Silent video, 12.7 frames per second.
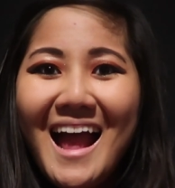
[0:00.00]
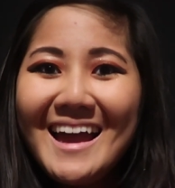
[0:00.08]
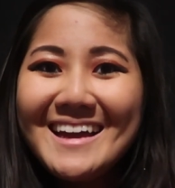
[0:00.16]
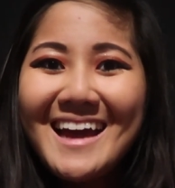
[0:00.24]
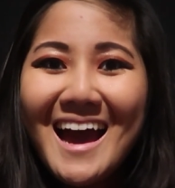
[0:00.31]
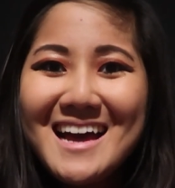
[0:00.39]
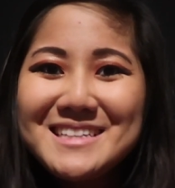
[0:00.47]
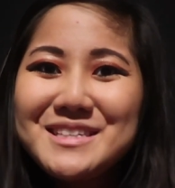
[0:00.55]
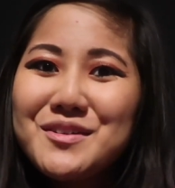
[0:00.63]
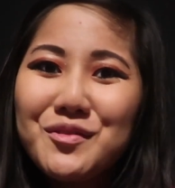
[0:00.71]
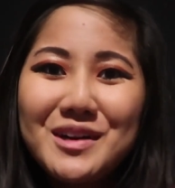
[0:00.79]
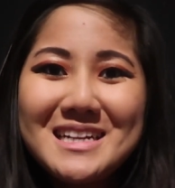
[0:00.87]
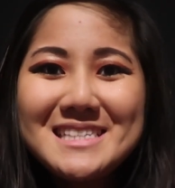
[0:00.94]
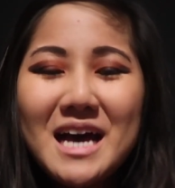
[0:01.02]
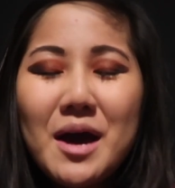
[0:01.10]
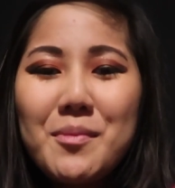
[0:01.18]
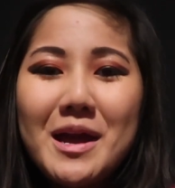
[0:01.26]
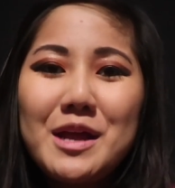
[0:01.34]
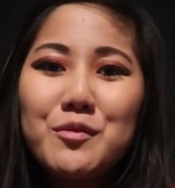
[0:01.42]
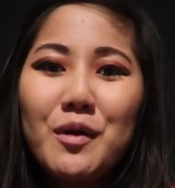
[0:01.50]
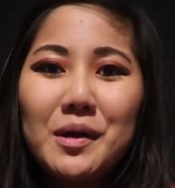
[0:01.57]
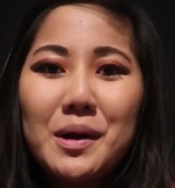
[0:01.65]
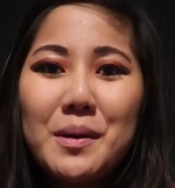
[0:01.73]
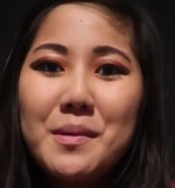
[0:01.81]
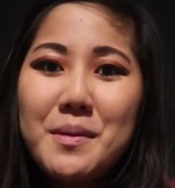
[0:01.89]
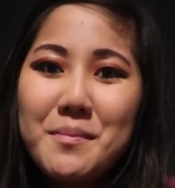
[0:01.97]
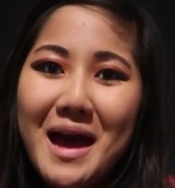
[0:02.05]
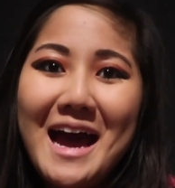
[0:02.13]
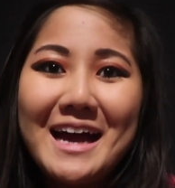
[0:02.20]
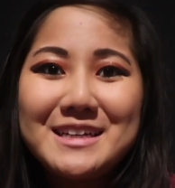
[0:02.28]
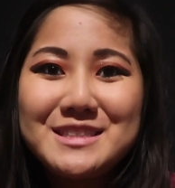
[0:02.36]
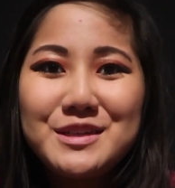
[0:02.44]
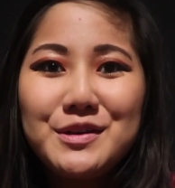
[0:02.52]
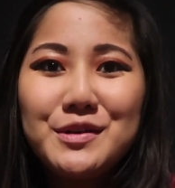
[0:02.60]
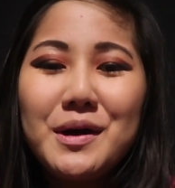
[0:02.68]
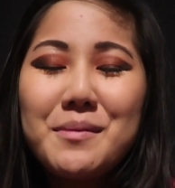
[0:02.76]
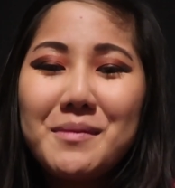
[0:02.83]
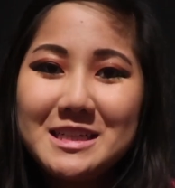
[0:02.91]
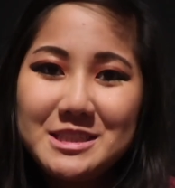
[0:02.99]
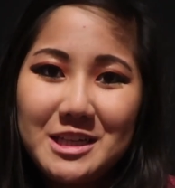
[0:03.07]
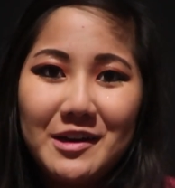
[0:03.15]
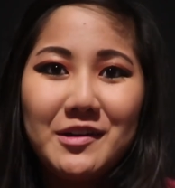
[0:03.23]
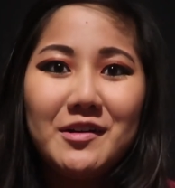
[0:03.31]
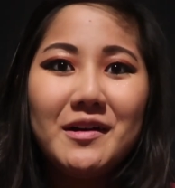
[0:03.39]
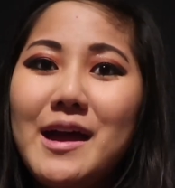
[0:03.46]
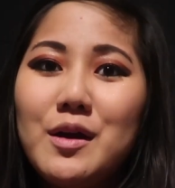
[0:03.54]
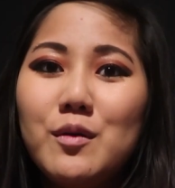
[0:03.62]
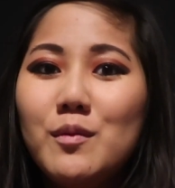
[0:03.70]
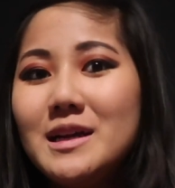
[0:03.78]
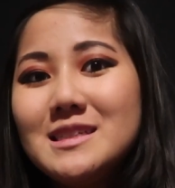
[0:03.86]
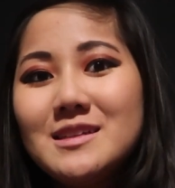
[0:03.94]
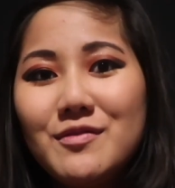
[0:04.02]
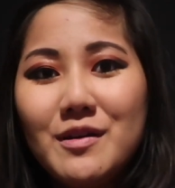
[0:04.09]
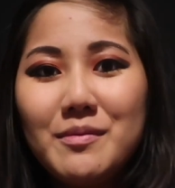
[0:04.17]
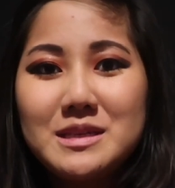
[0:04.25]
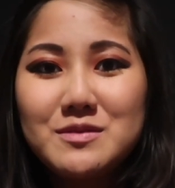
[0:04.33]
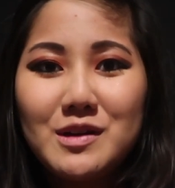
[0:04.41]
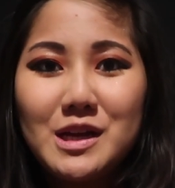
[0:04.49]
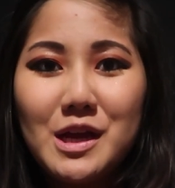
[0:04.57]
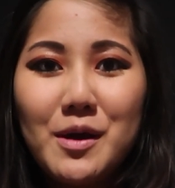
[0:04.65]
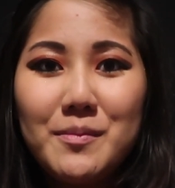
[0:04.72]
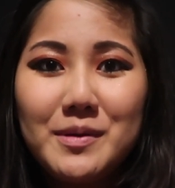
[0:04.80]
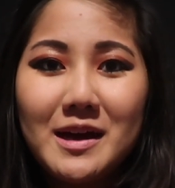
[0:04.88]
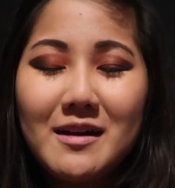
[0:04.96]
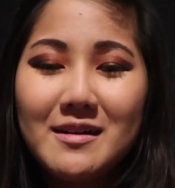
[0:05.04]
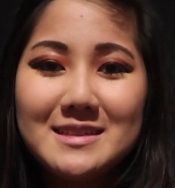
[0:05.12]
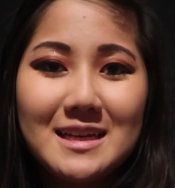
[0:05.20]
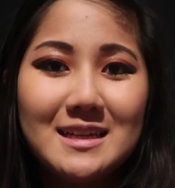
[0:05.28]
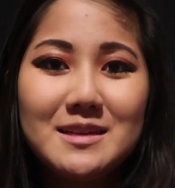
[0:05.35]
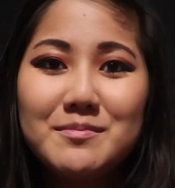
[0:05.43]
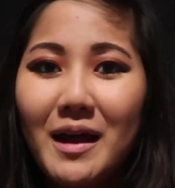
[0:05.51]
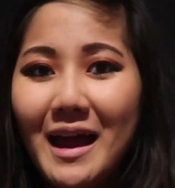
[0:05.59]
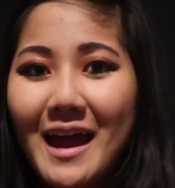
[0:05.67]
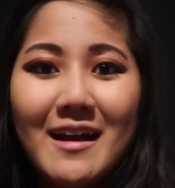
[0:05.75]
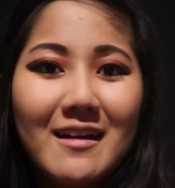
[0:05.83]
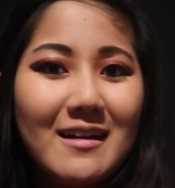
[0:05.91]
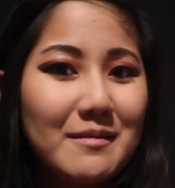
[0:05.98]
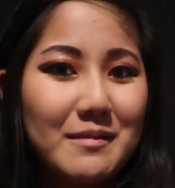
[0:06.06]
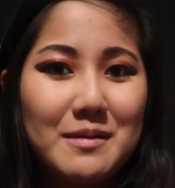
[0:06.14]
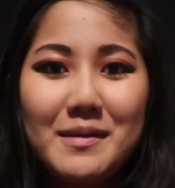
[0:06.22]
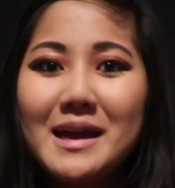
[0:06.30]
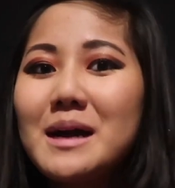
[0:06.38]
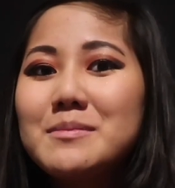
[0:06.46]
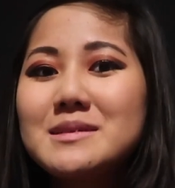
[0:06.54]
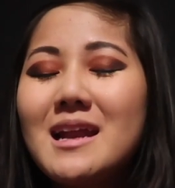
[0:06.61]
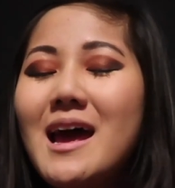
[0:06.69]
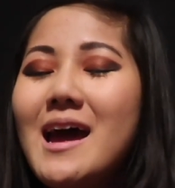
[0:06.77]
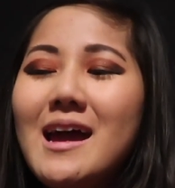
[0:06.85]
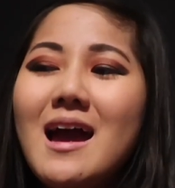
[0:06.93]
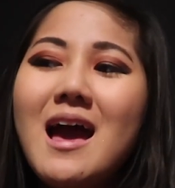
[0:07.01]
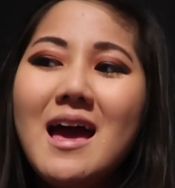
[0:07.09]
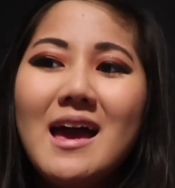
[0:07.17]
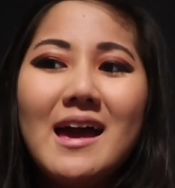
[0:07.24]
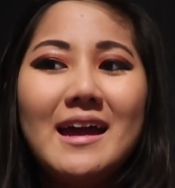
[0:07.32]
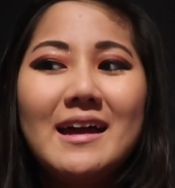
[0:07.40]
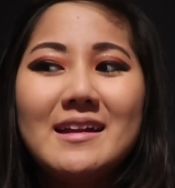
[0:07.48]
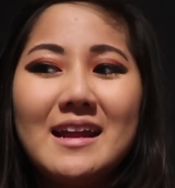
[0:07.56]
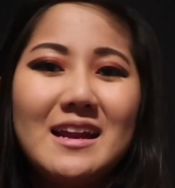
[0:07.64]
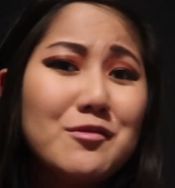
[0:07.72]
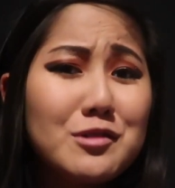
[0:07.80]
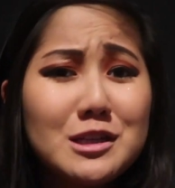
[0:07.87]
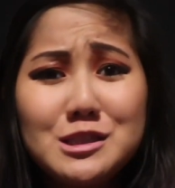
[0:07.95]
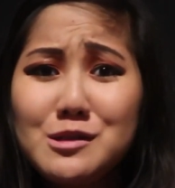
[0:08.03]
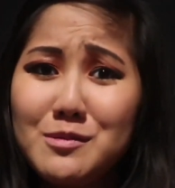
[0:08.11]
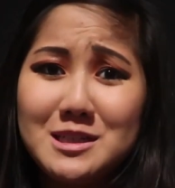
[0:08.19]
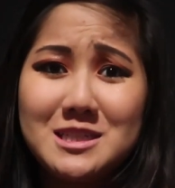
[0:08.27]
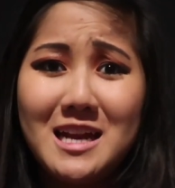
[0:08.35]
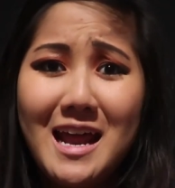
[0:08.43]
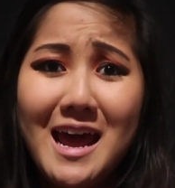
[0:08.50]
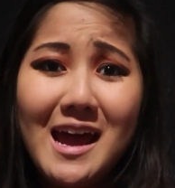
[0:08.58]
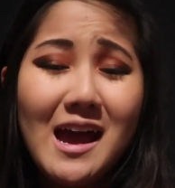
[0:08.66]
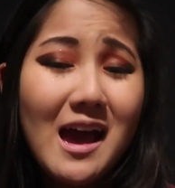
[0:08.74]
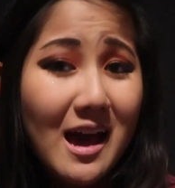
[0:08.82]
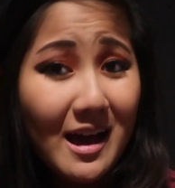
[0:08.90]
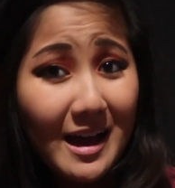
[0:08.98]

Hey guys, what is up and welcome back to my channel. I wanted to film this video because I did my hair and my makeup today and I didn't really do much today.